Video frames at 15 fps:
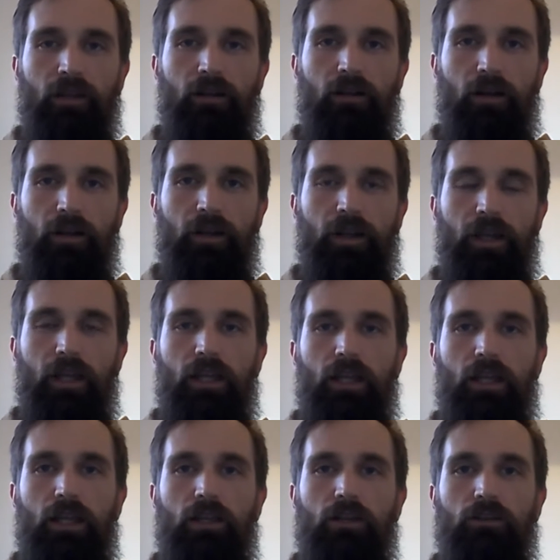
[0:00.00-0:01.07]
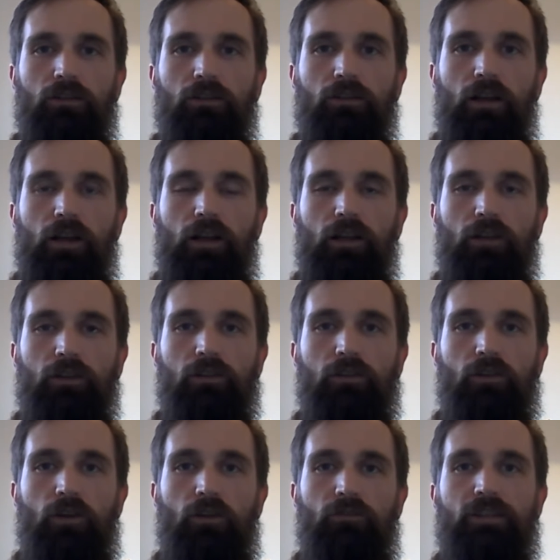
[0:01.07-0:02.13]
on
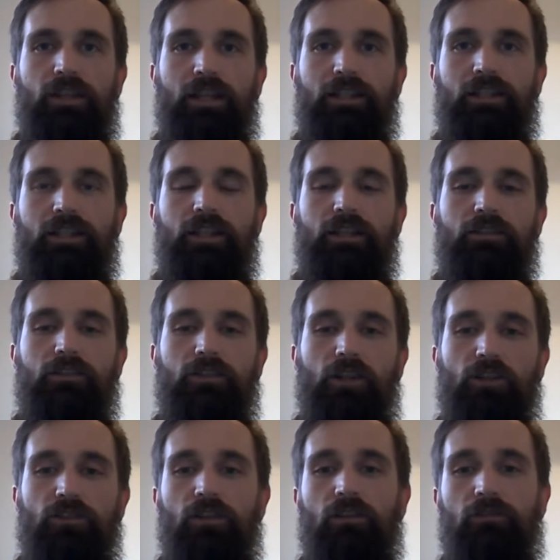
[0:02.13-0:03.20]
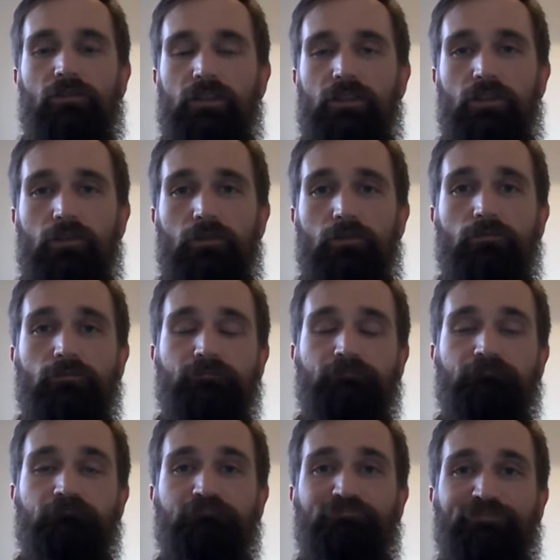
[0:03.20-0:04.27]
COVID-19, SARS-CoV-2,
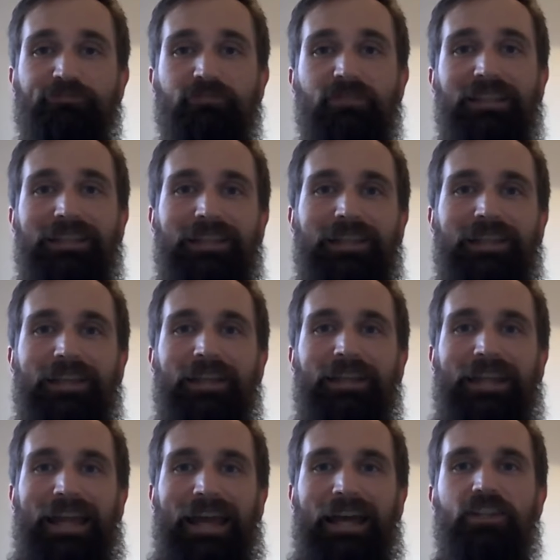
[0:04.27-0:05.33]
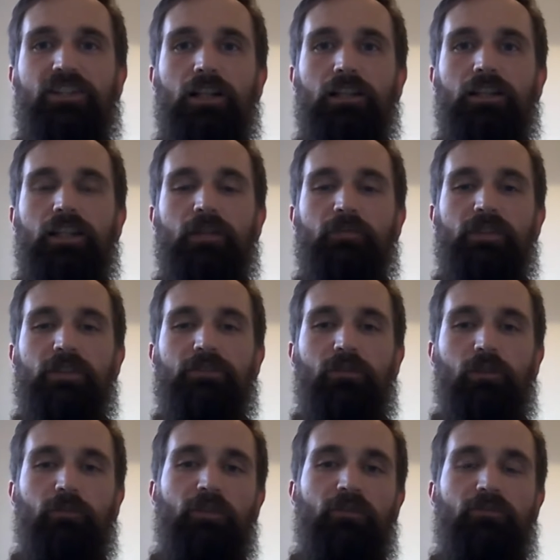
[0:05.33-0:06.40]
and adjunct therapies
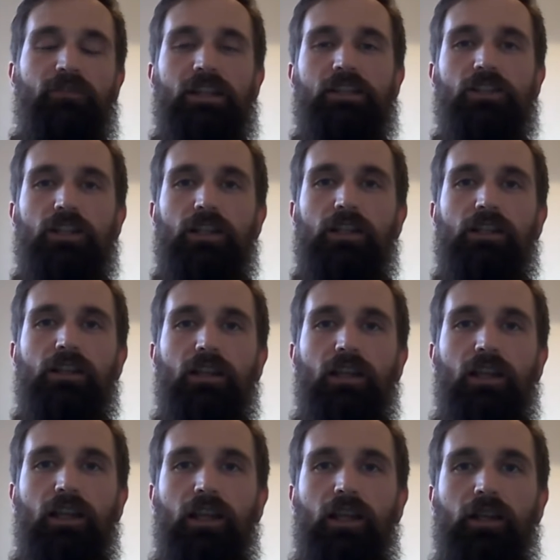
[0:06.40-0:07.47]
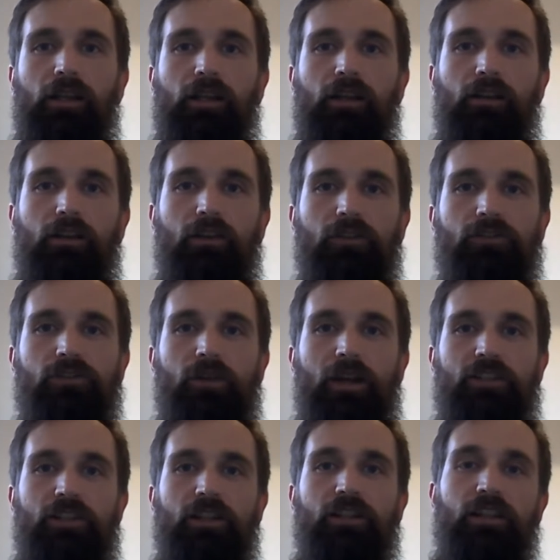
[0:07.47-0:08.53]
for prevention, and also
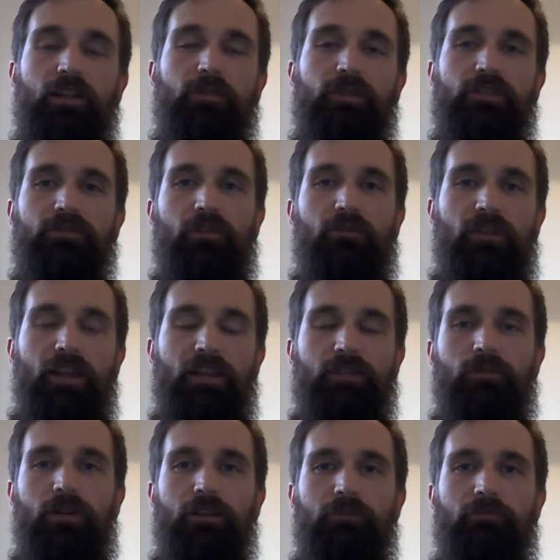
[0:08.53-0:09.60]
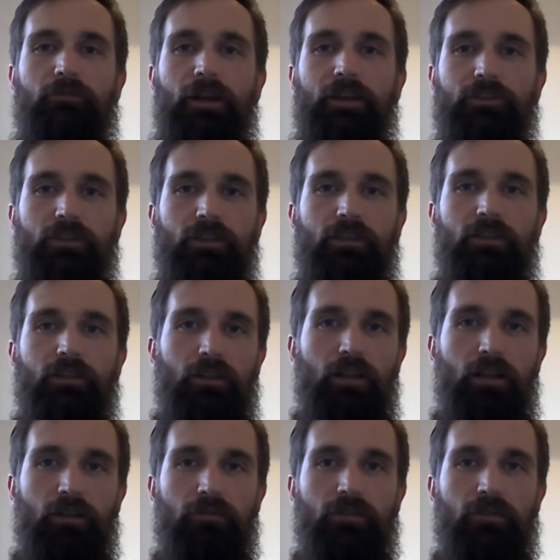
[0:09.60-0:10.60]
adjunct therapies for phase 1 infection of